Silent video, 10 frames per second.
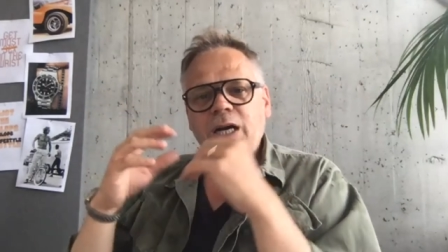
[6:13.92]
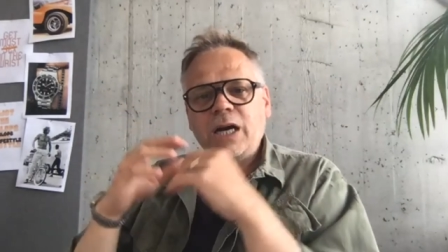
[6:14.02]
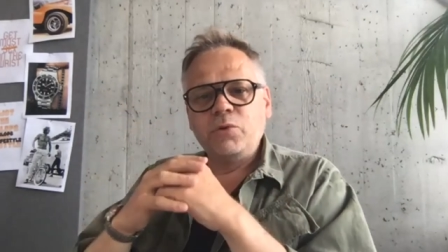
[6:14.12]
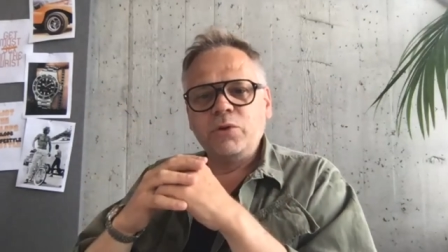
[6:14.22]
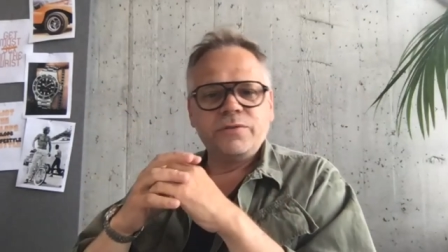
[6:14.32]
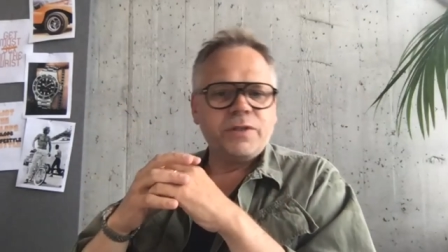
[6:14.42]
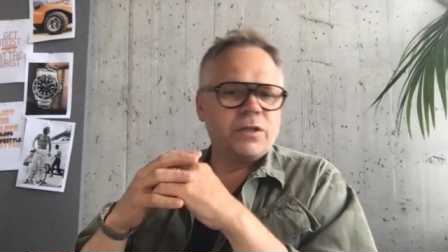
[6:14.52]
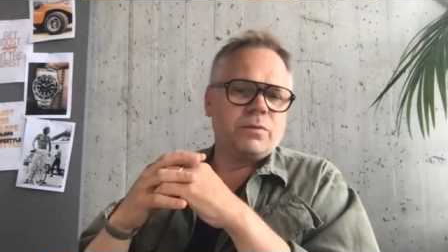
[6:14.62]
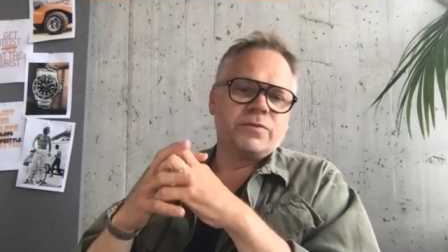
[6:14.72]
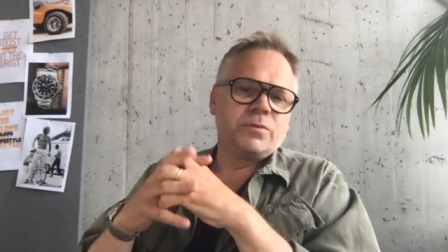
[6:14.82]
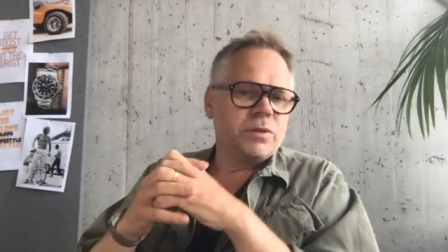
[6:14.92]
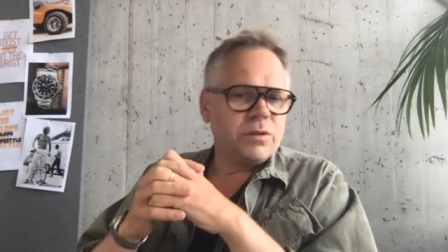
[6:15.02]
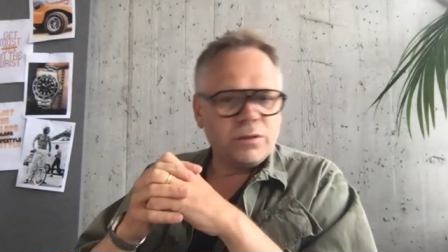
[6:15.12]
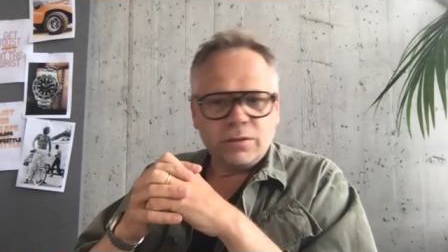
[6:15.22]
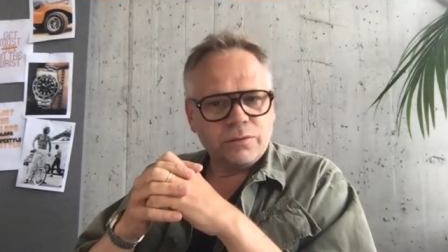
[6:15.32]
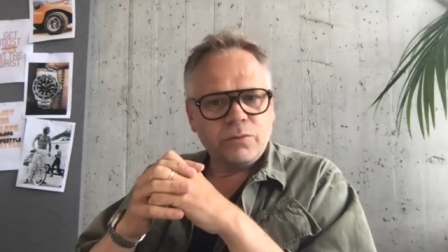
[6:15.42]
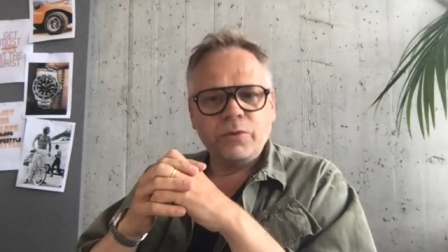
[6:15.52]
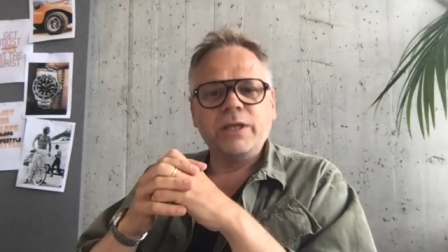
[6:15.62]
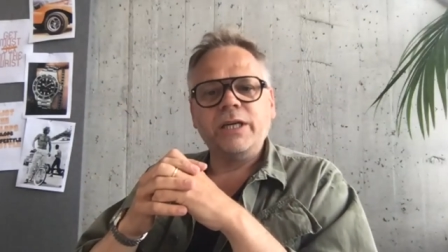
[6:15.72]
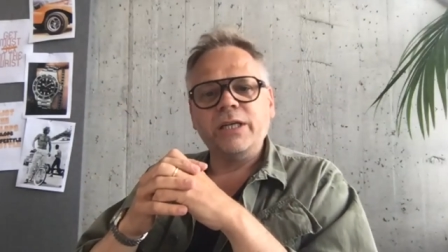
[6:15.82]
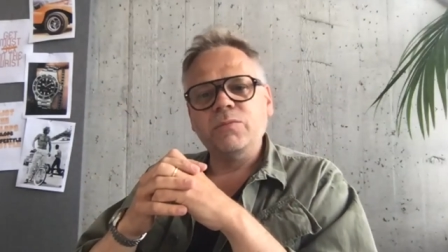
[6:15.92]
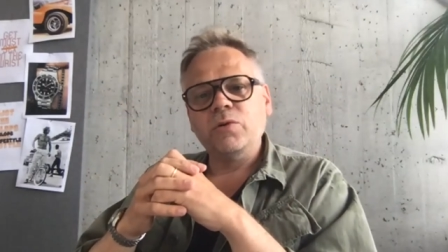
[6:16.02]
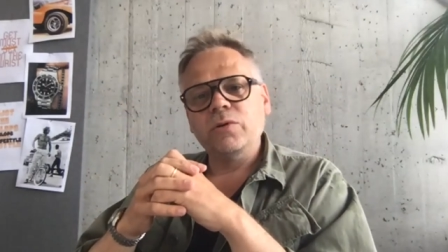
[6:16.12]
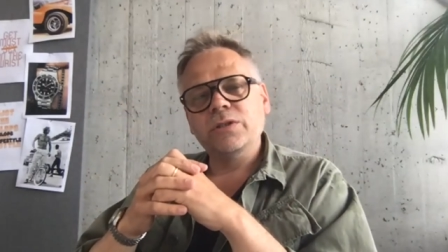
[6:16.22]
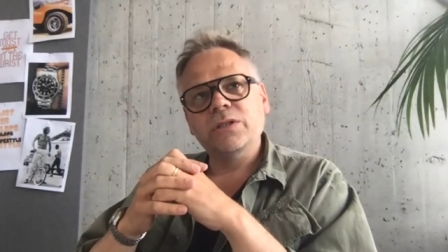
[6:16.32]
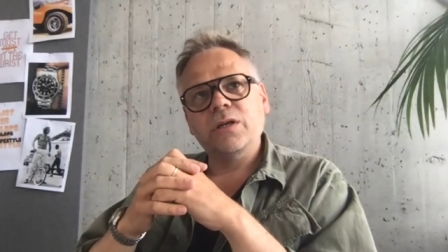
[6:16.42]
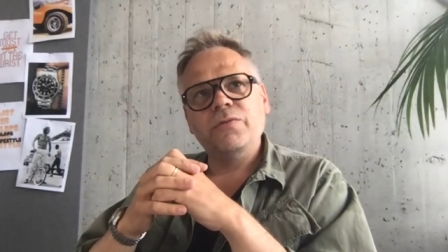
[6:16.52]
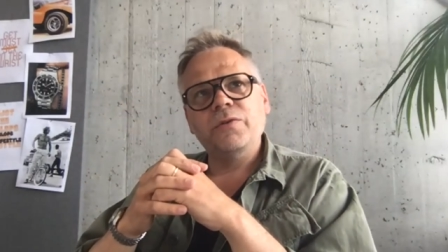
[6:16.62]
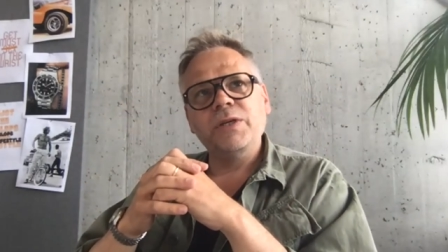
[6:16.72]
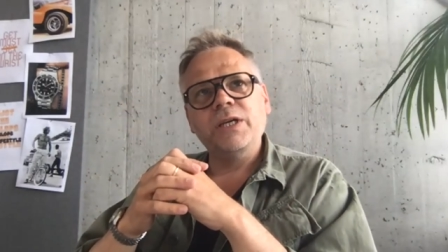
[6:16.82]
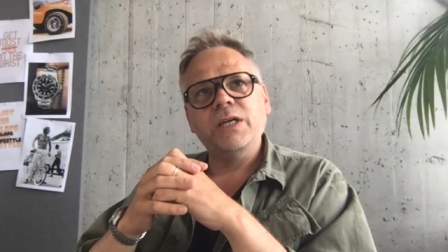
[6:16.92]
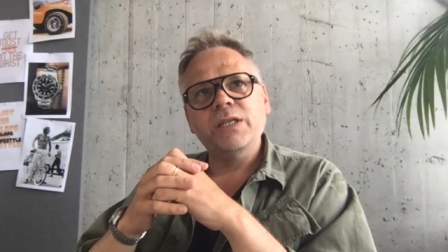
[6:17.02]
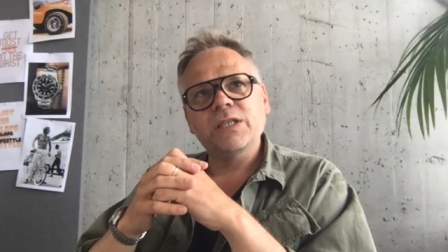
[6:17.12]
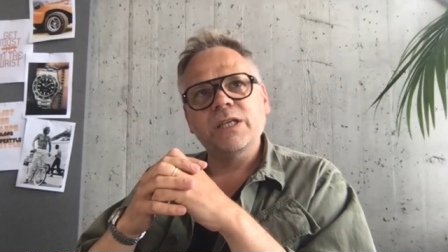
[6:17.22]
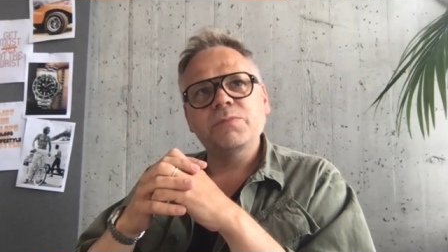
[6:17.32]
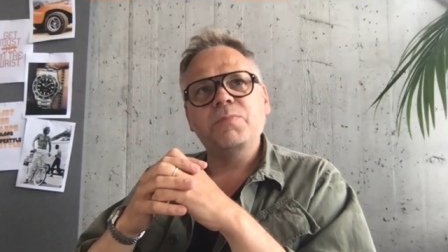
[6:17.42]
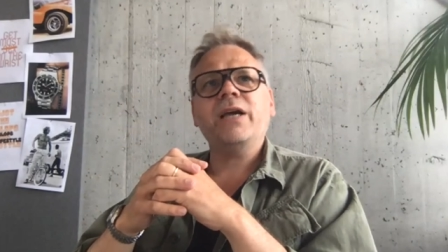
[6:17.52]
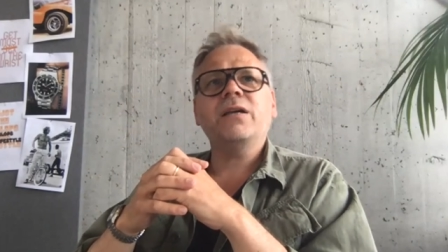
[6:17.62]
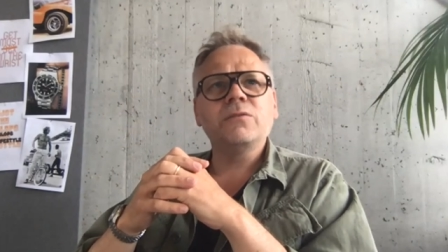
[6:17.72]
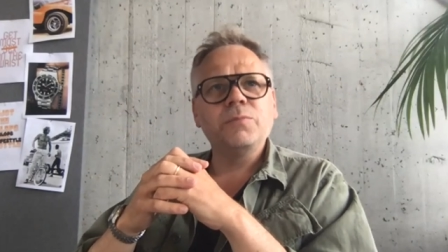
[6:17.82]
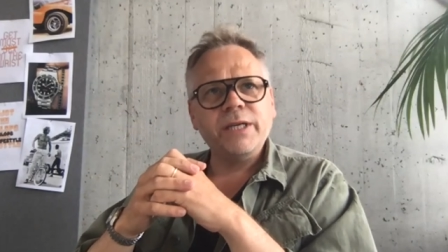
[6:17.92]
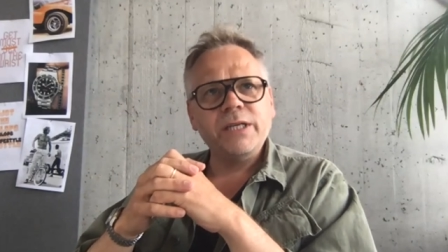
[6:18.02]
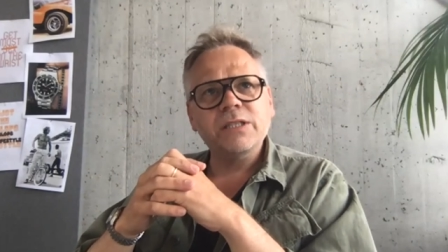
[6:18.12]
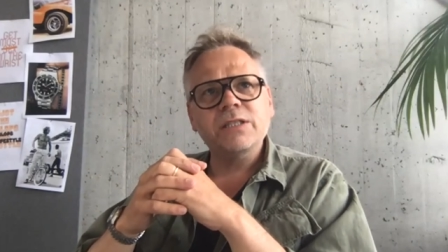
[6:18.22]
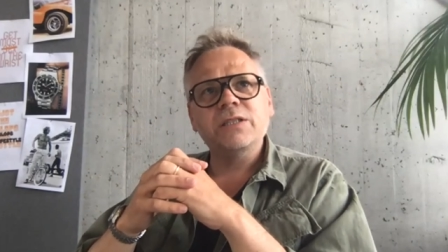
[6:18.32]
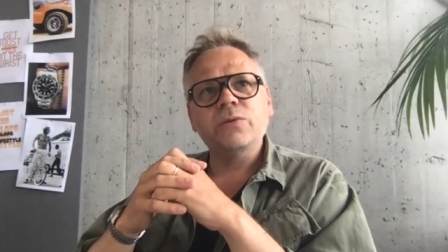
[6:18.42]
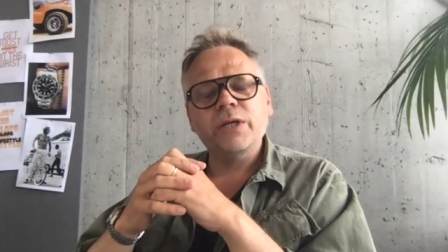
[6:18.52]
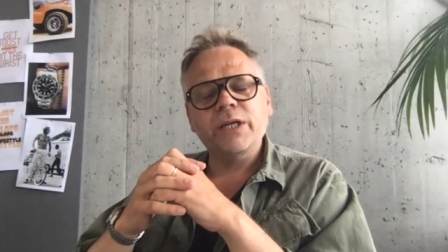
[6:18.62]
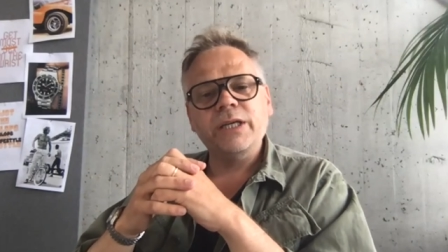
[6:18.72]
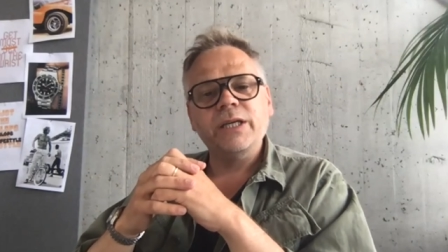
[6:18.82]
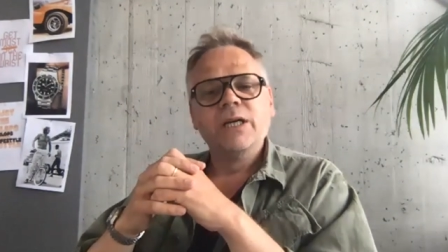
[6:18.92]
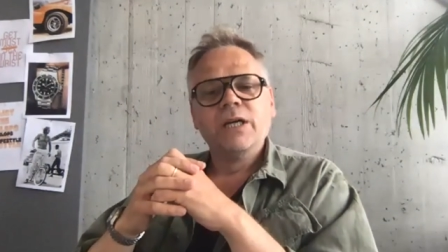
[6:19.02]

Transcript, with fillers: I wouldn't feel comfortable with it anymore. So now yeah. for me, it's back to basics in a way.